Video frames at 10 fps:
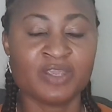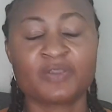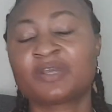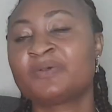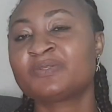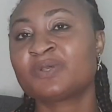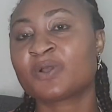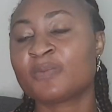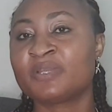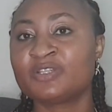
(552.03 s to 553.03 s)
You can also
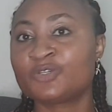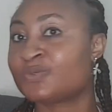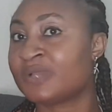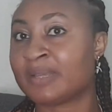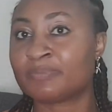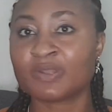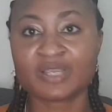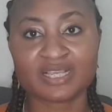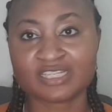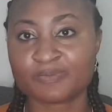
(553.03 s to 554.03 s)
come in through
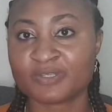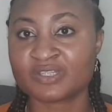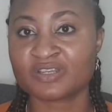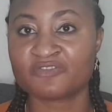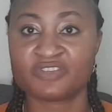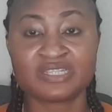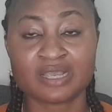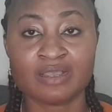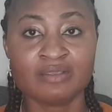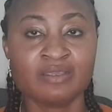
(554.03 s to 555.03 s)
employer-sponsored
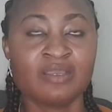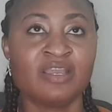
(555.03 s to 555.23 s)
visa.